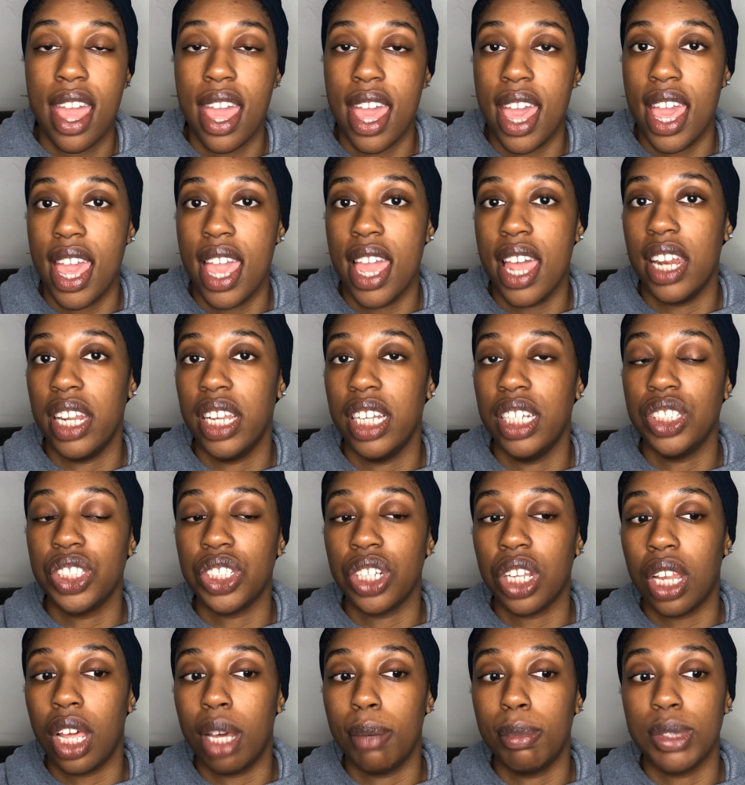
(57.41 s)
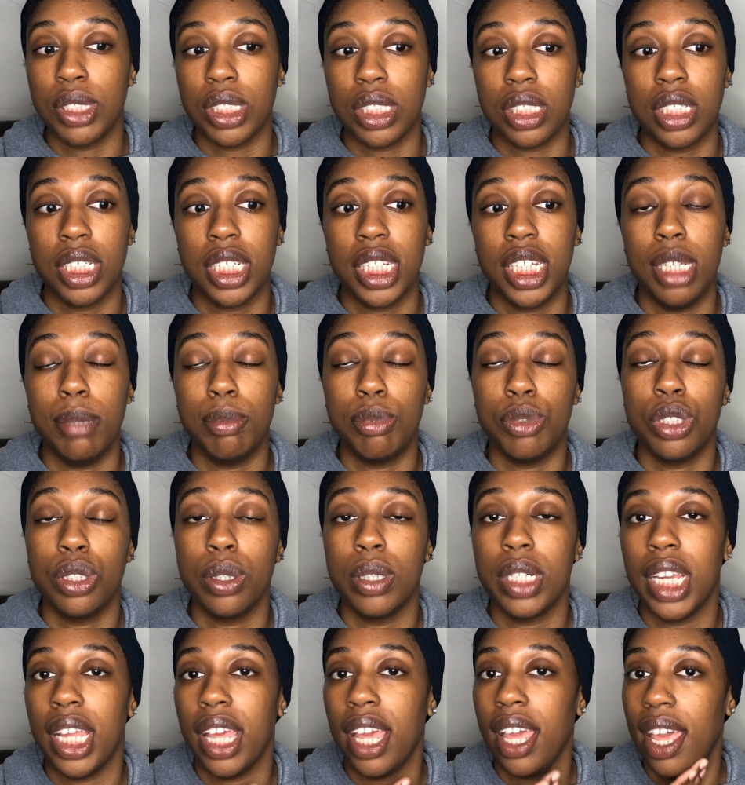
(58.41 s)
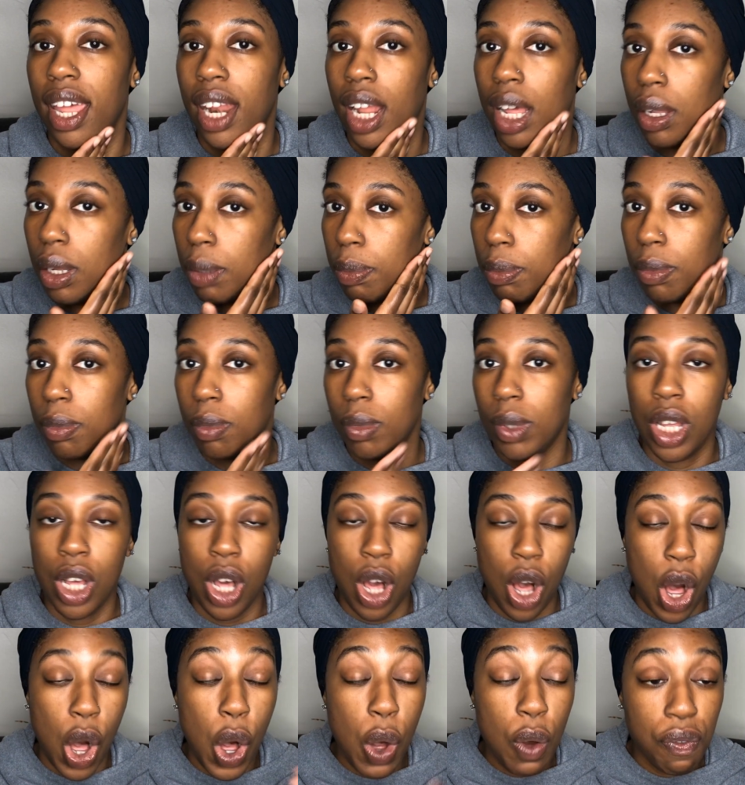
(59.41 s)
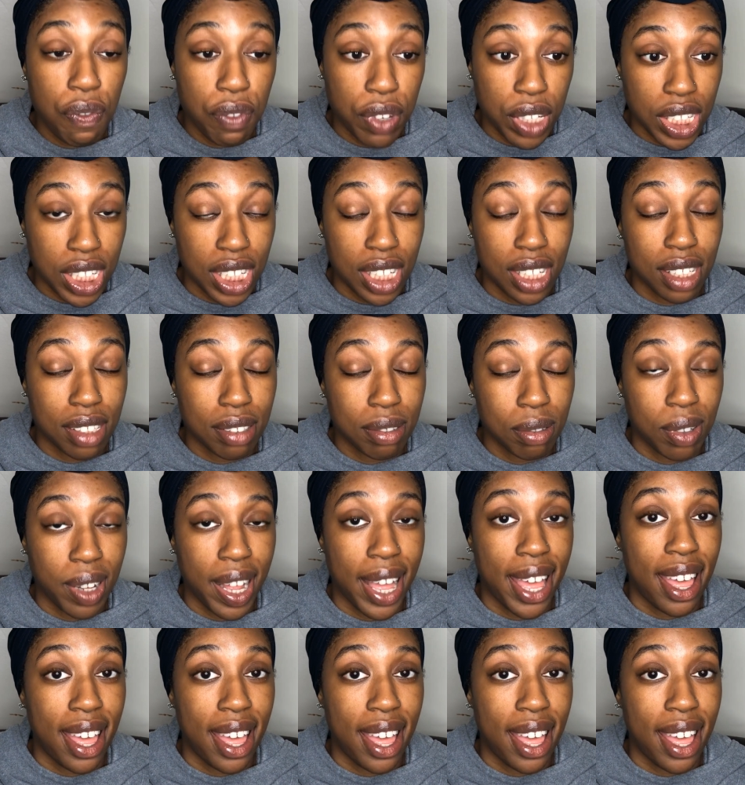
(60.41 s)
And inshallah, I'm just gonna keep doing it, and I'll hopefully will